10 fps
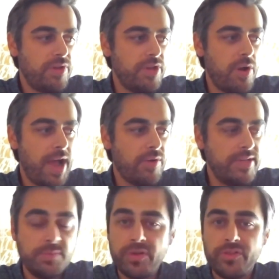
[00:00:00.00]
you know, how
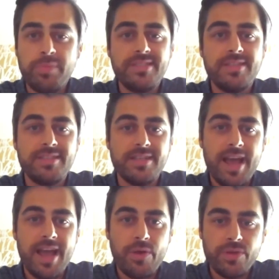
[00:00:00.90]
he's built the business and
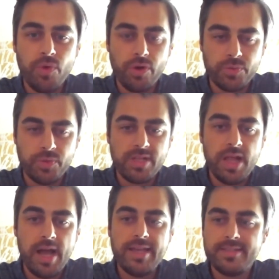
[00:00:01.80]
how he works with
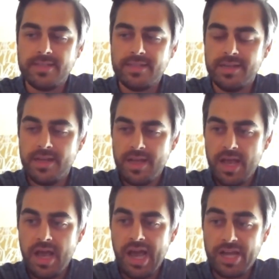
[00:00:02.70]
clients. And
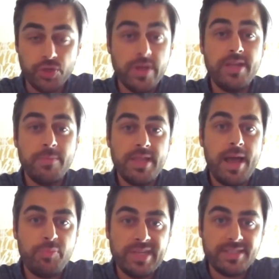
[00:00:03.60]
I joined him in
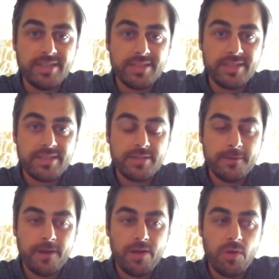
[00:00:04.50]
that business
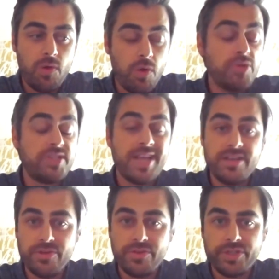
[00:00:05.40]
uh, almost ten
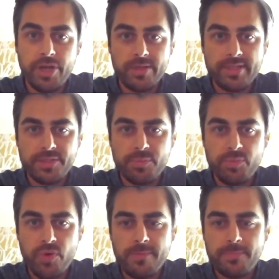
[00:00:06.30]
years ago at this
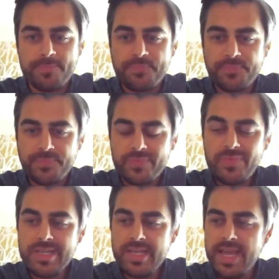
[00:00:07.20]
point.
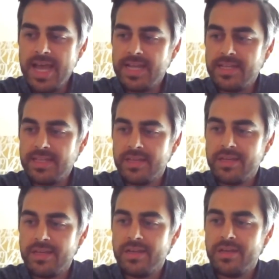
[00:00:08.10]
And
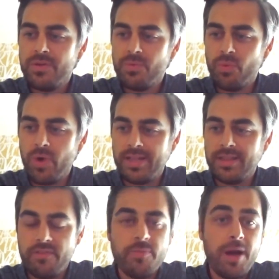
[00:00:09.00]
what I
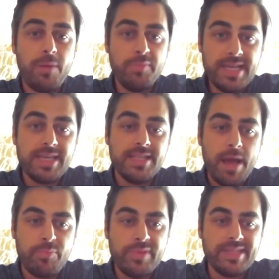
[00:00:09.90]
love about being in
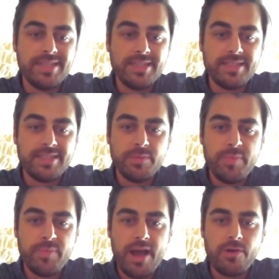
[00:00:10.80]
that business is
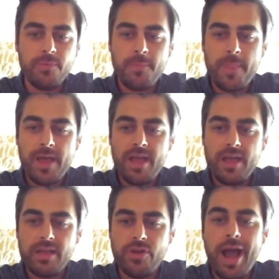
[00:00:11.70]
about,
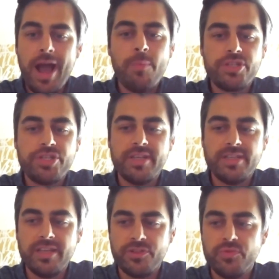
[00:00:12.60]
you know, how much it,
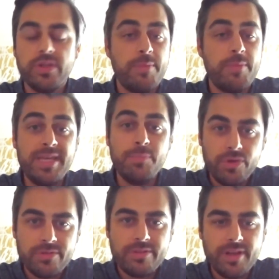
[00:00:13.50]
it's really about
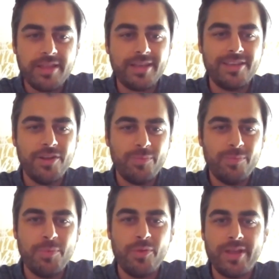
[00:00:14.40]
people. I think, you know,
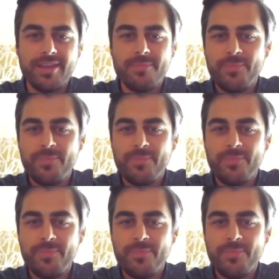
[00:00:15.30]
people think